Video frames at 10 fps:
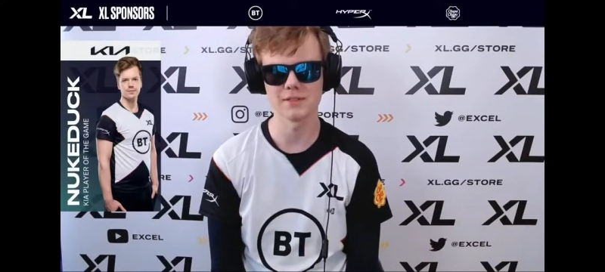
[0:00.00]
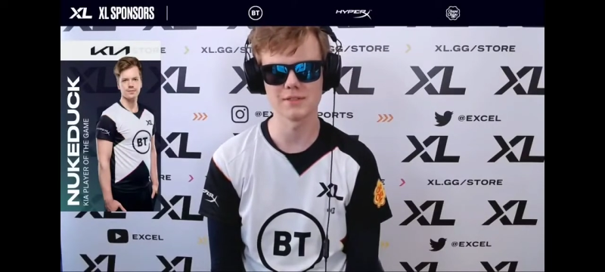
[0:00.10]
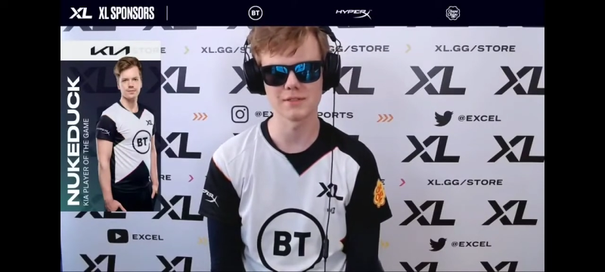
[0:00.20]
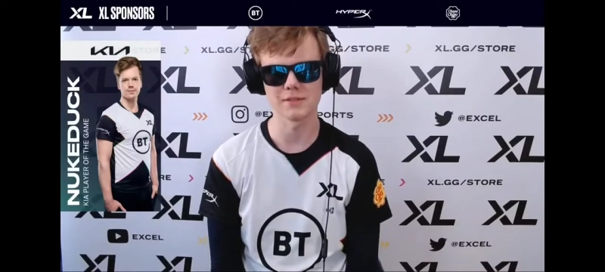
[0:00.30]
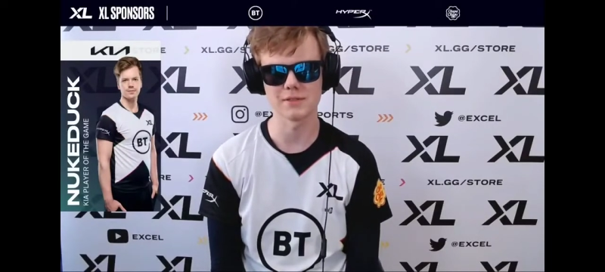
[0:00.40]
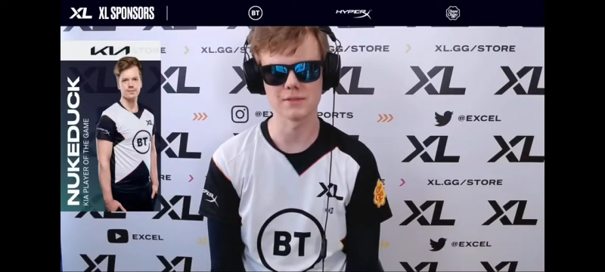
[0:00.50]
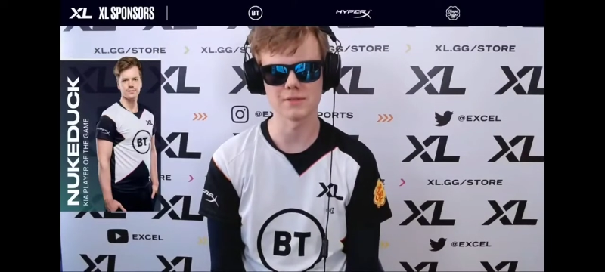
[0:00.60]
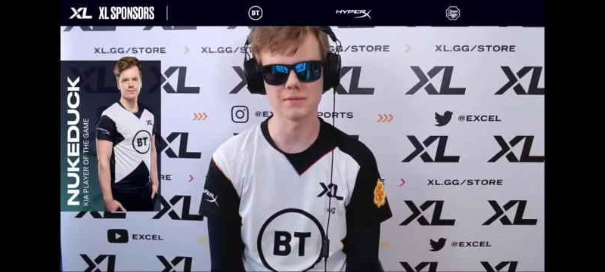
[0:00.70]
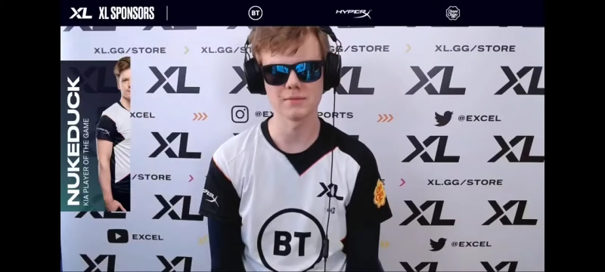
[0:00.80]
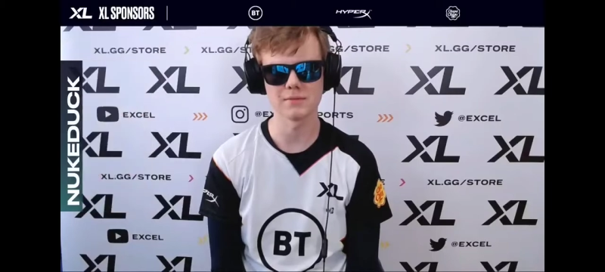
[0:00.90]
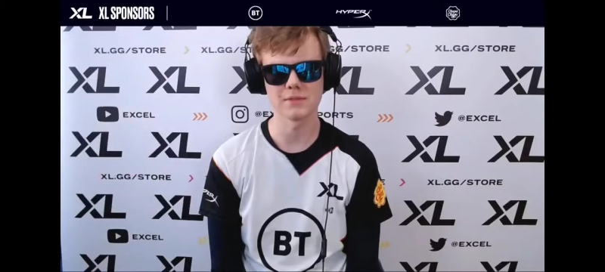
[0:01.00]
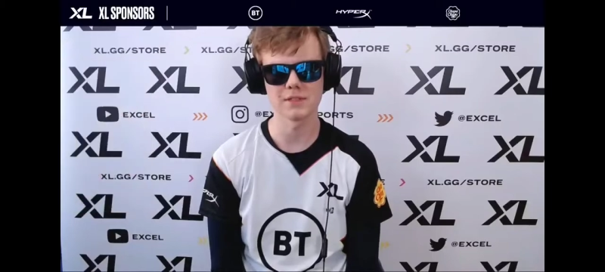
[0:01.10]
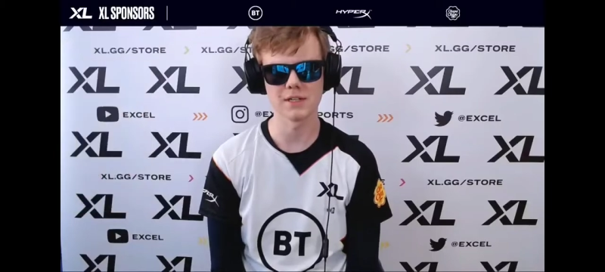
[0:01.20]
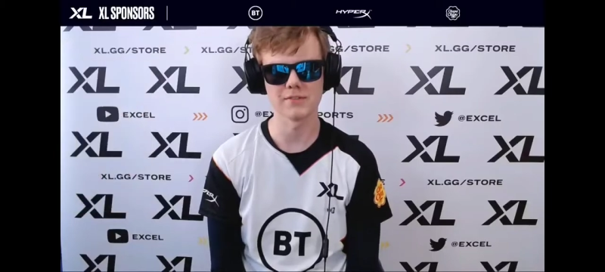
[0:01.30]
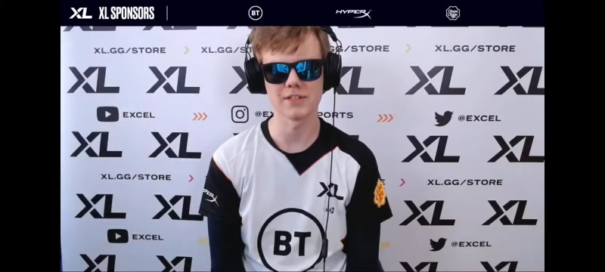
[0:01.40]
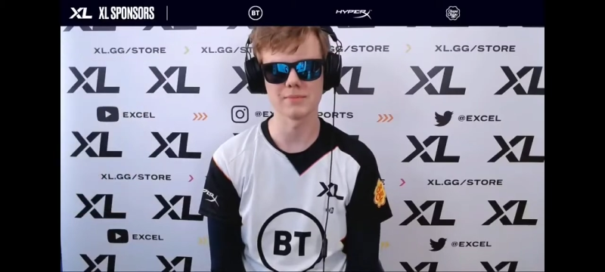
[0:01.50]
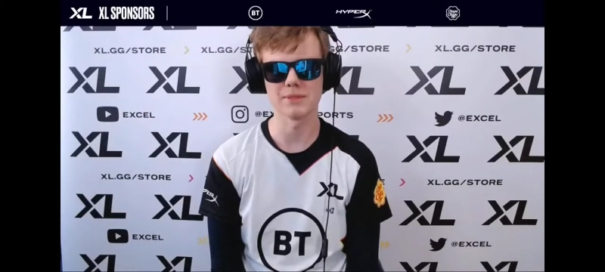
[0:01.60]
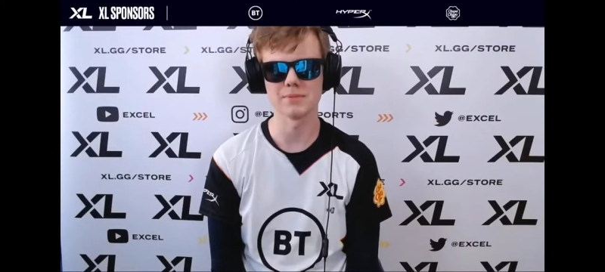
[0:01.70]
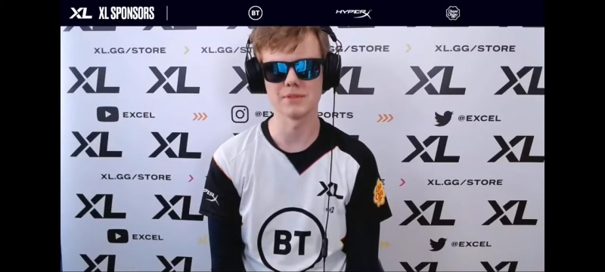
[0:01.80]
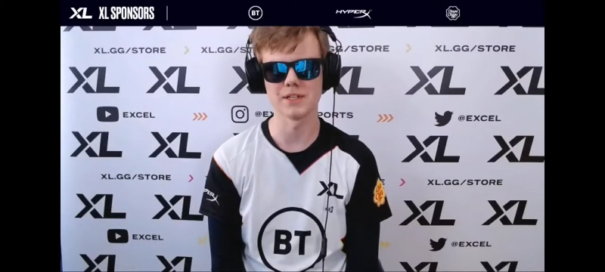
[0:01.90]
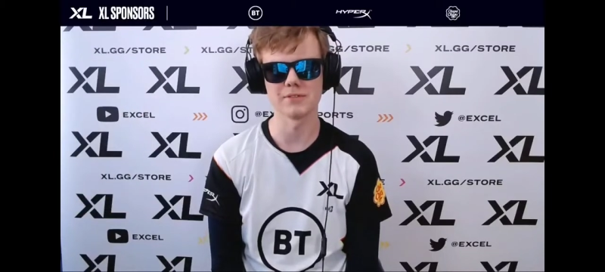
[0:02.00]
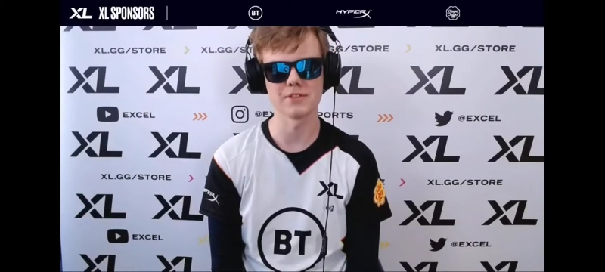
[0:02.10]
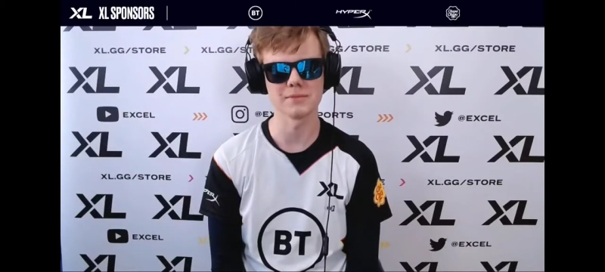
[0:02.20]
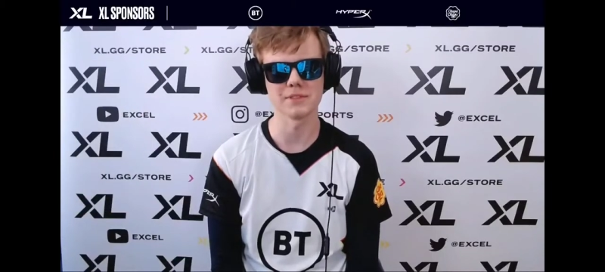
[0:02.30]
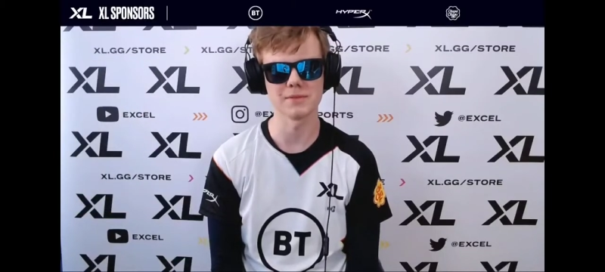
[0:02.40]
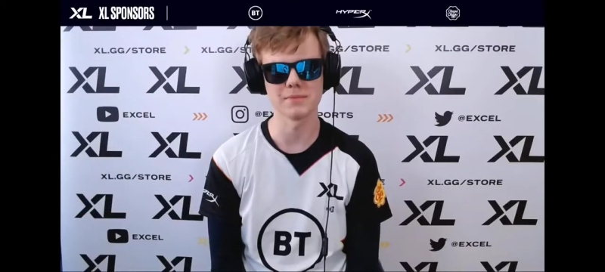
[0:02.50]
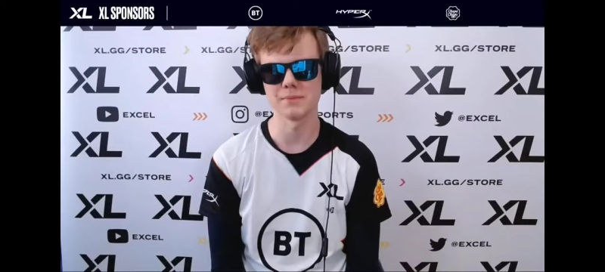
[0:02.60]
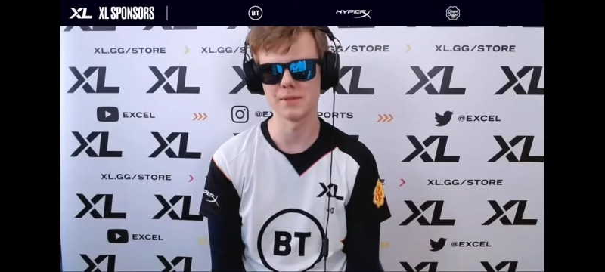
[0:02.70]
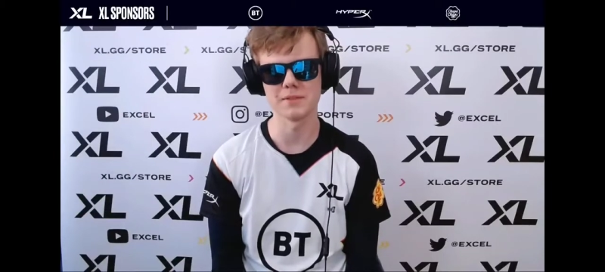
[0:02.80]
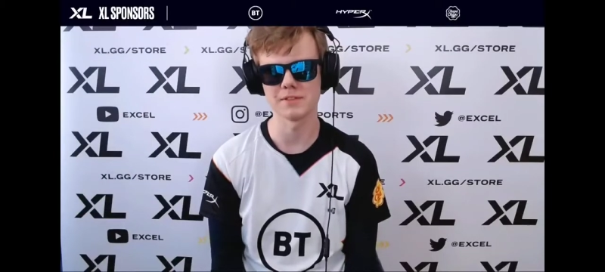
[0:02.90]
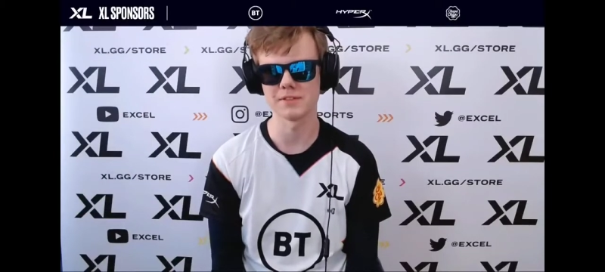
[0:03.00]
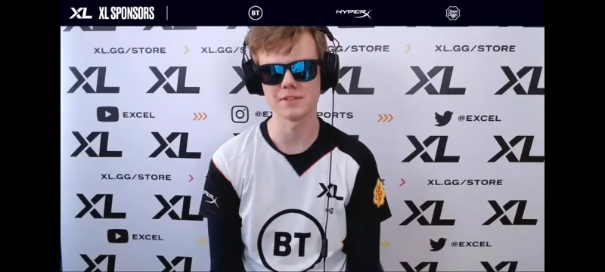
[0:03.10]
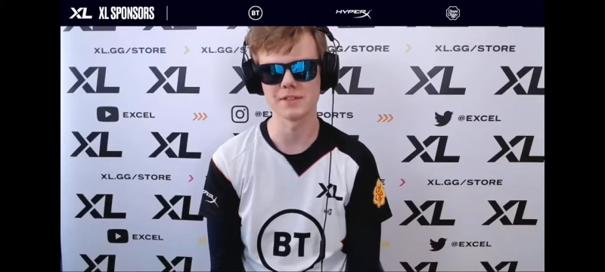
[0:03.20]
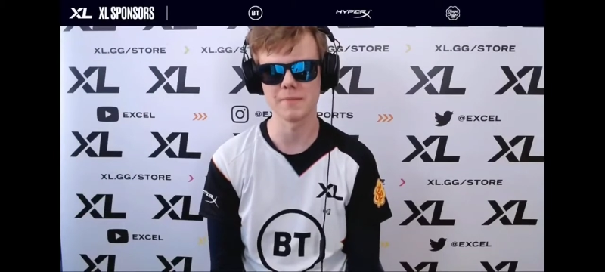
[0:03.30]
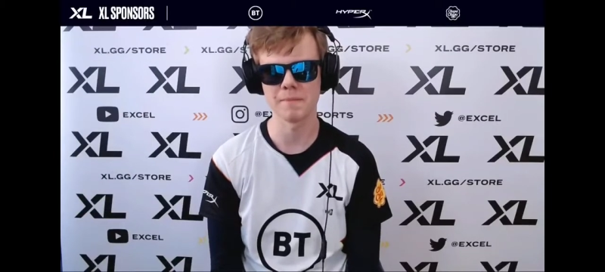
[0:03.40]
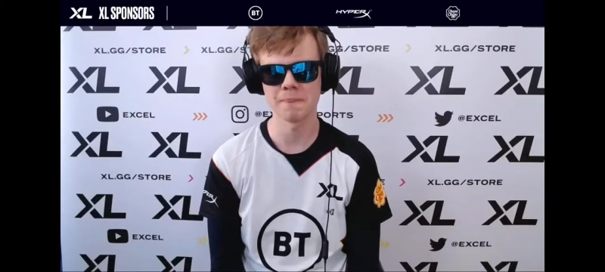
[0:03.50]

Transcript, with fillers: So, I feel like people underestimate him, and maybe it's uh,